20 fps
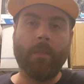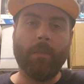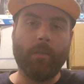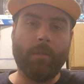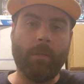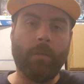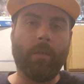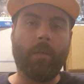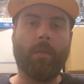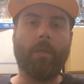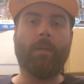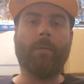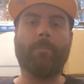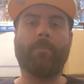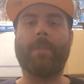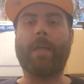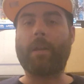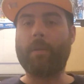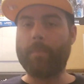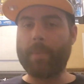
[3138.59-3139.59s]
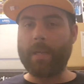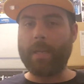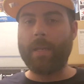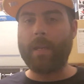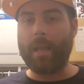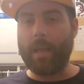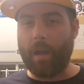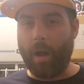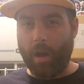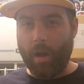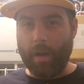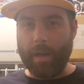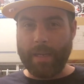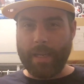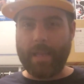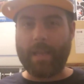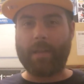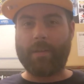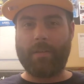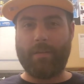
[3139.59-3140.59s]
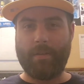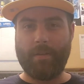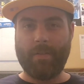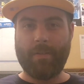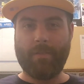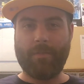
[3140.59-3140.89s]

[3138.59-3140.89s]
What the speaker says: That'll be it